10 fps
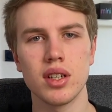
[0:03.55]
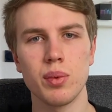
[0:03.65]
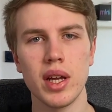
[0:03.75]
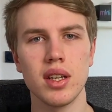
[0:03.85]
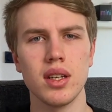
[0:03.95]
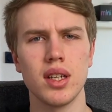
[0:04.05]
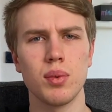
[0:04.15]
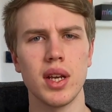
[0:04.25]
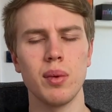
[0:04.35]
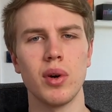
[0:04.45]

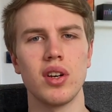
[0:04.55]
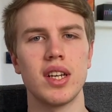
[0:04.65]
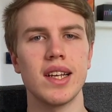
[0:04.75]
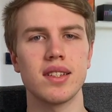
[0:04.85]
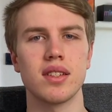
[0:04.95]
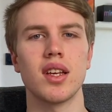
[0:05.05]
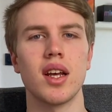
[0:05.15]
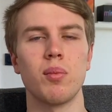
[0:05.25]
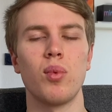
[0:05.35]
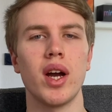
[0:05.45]
2021 desk
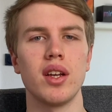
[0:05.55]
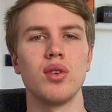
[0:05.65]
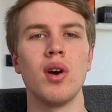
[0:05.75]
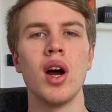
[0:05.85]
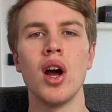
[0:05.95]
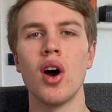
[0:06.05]
setup where I do